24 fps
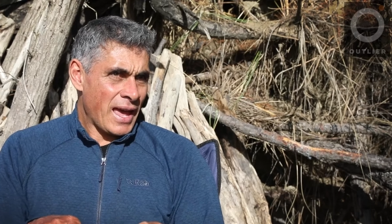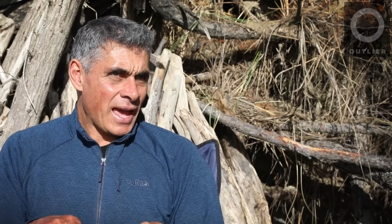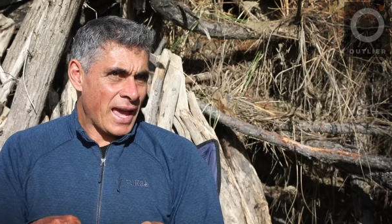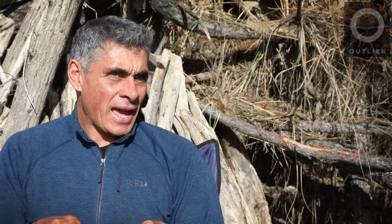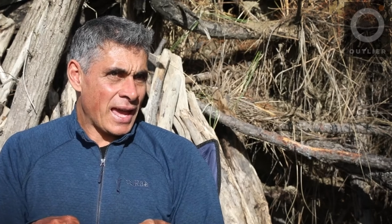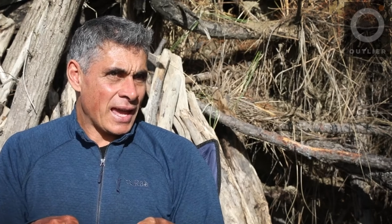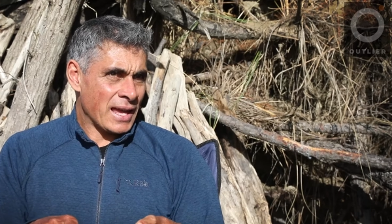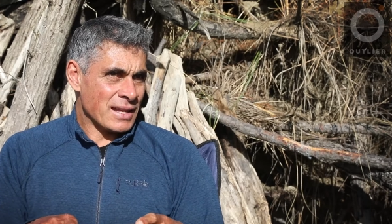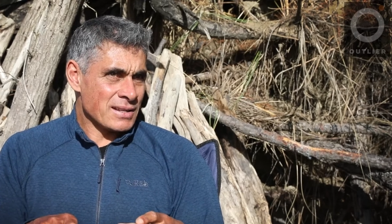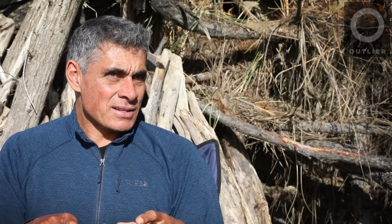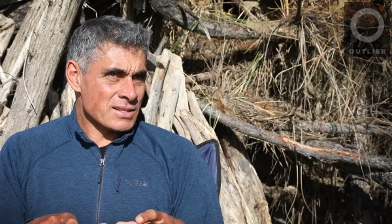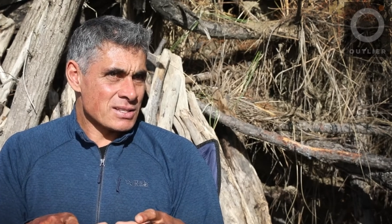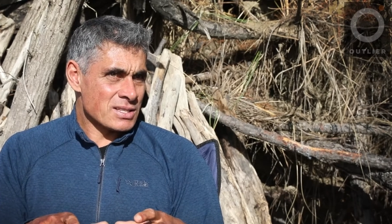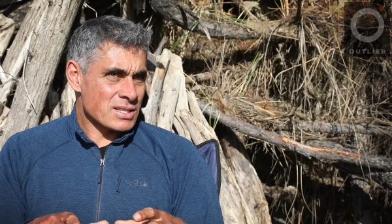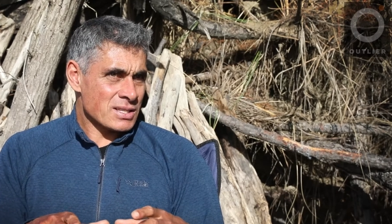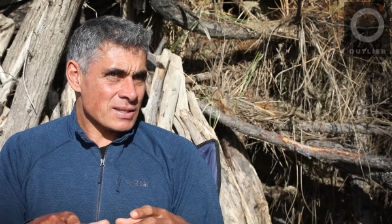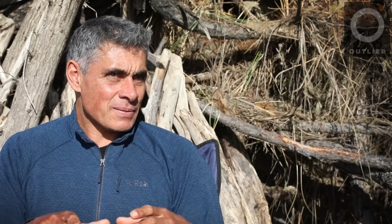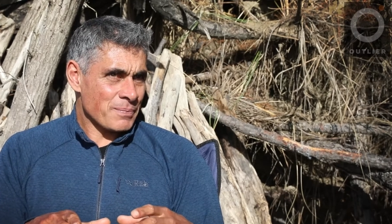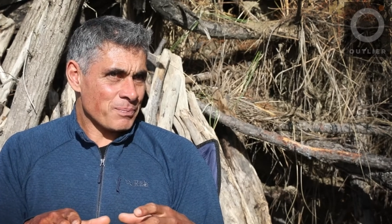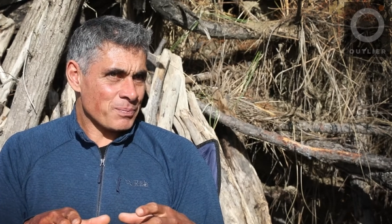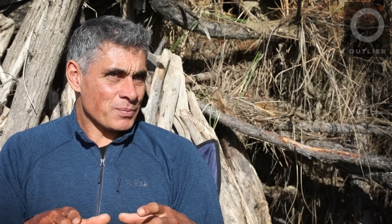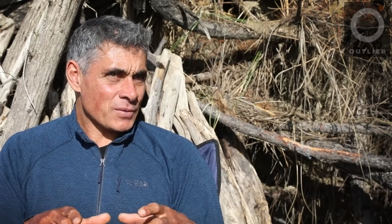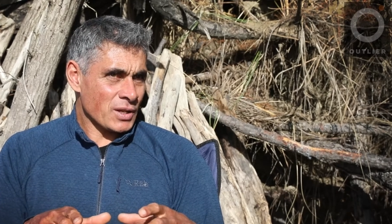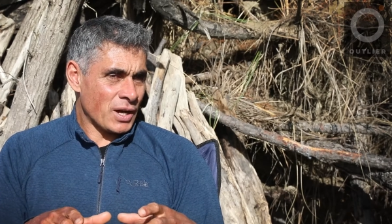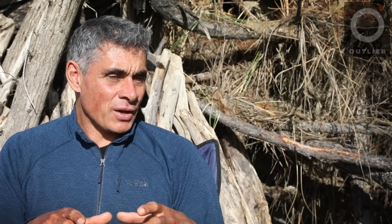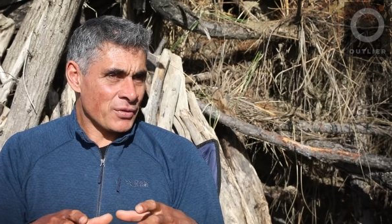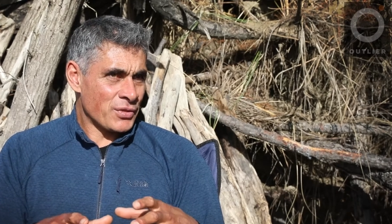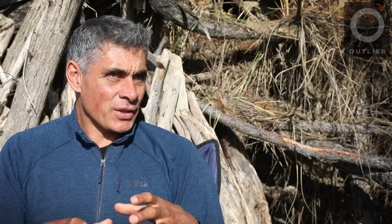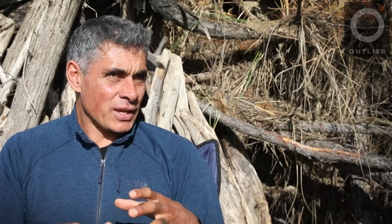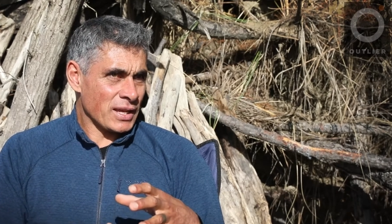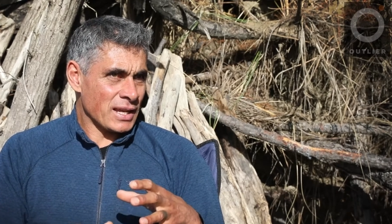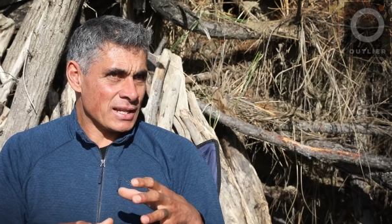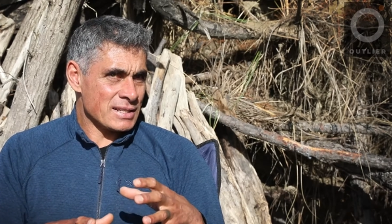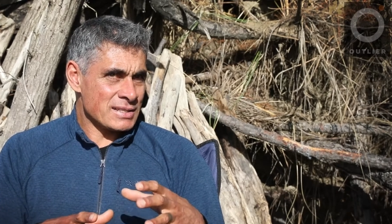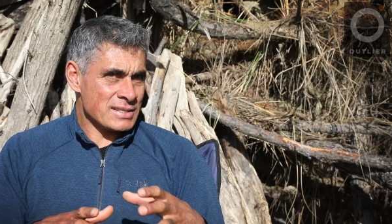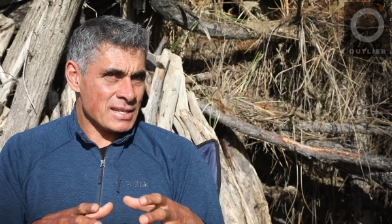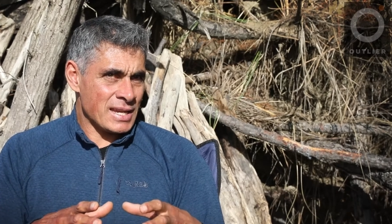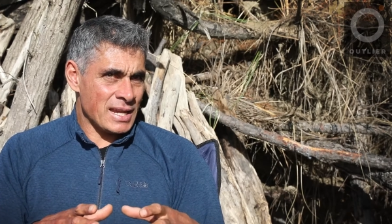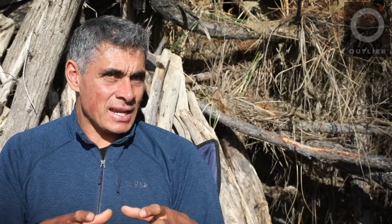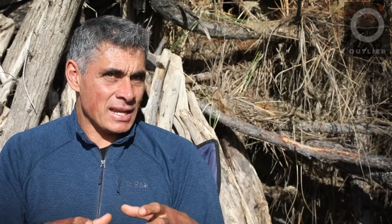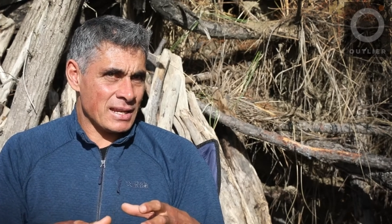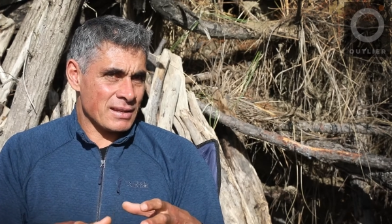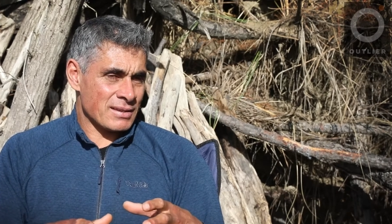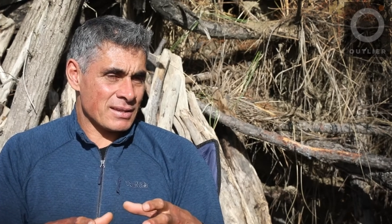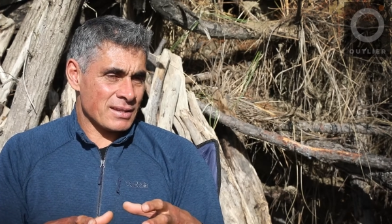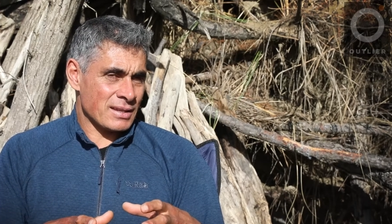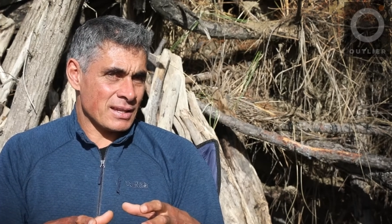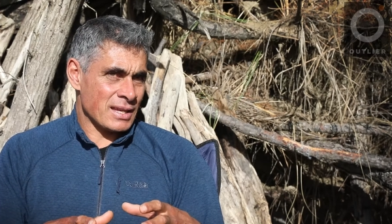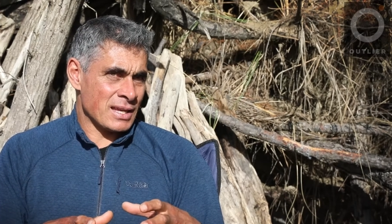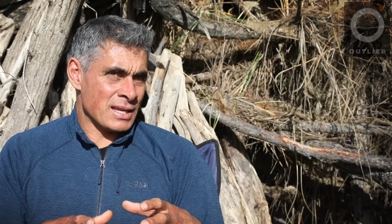And I think intent